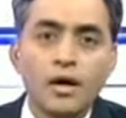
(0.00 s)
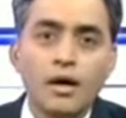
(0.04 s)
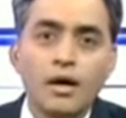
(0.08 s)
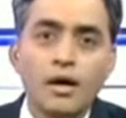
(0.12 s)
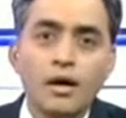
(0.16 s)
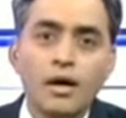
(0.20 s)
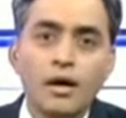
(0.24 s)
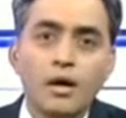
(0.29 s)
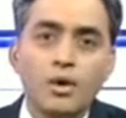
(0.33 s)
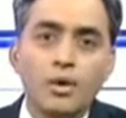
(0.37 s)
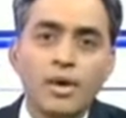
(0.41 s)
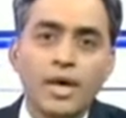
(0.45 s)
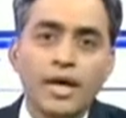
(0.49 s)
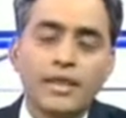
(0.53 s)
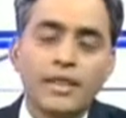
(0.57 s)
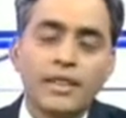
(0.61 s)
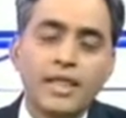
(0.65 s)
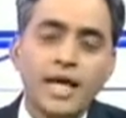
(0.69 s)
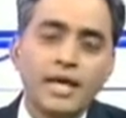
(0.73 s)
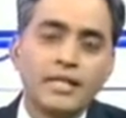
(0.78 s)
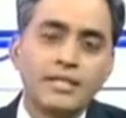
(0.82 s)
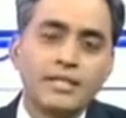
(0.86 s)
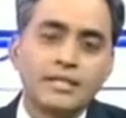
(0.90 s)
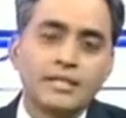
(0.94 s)
Okay,
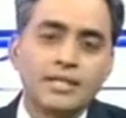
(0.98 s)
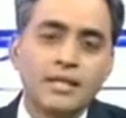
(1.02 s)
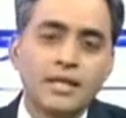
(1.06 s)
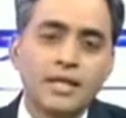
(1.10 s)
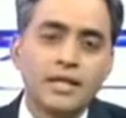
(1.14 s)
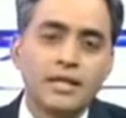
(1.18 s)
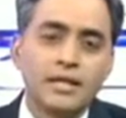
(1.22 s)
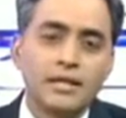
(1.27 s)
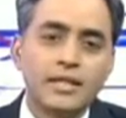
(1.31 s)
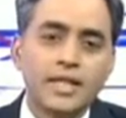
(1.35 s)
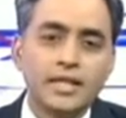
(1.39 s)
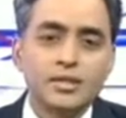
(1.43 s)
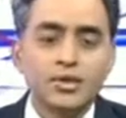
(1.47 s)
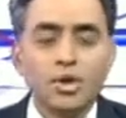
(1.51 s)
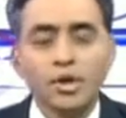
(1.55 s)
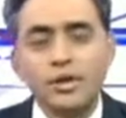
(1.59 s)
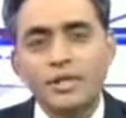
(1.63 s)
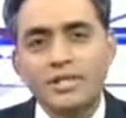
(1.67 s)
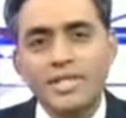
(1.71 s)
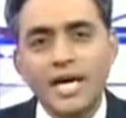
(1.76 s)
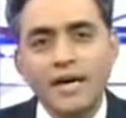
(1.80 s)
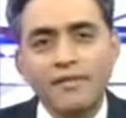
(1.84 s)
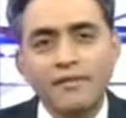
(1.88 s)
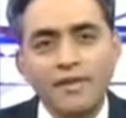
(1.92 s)
that's, uh, that's all the
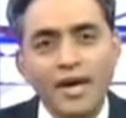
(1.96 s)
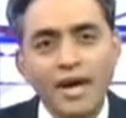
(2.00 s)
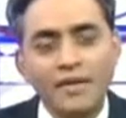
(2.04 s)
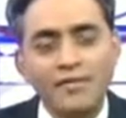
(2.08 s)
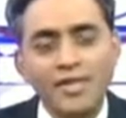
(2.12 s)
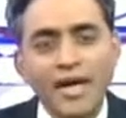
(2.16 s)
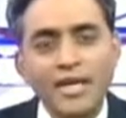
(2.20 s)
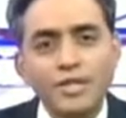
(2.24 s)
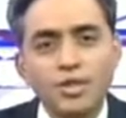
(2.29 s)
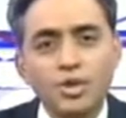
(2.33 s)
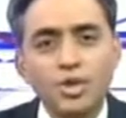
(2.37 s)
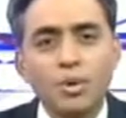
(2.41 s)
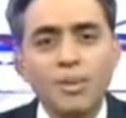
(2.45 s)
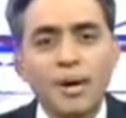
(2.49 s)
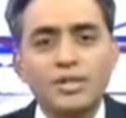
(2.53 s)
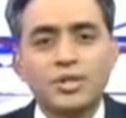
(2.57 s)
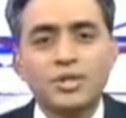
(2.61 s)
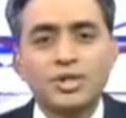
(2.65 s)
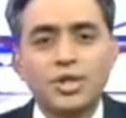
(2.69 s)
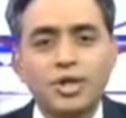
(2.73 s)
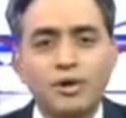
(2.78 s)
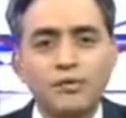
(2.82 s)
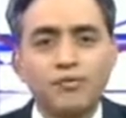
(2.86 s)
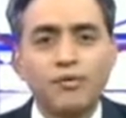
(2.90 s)
time we have. Thanks so much
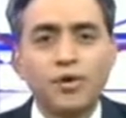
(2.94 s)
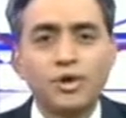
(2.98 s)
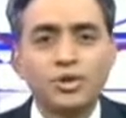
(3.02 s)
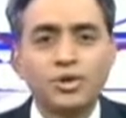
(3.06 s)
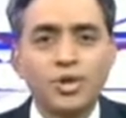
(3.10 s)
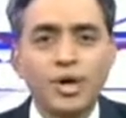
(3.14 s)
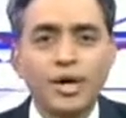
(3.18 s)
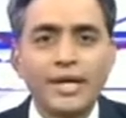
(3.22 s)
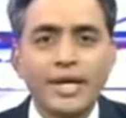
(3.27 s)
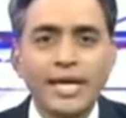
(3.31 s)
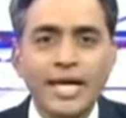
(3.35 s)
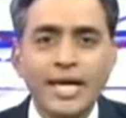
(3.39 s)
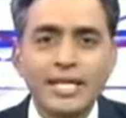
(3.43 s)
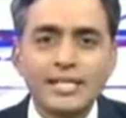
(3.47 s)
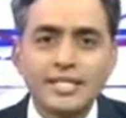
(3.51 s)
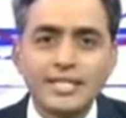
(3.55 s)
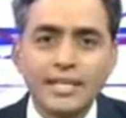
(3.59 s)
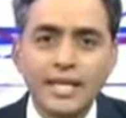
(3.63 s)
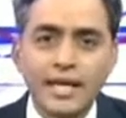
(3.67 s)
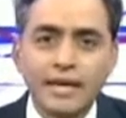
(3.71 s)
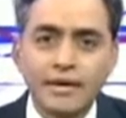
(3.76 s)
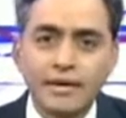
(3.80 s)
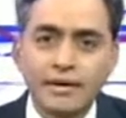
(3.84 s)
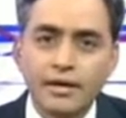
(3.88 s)
uh, for joining us
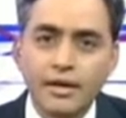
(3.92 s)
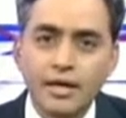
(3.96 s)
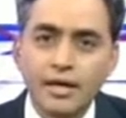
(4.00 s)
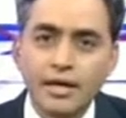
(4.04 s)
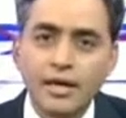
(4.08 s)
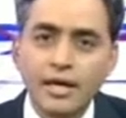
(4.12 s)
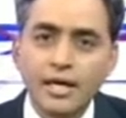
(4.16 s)
there, uh,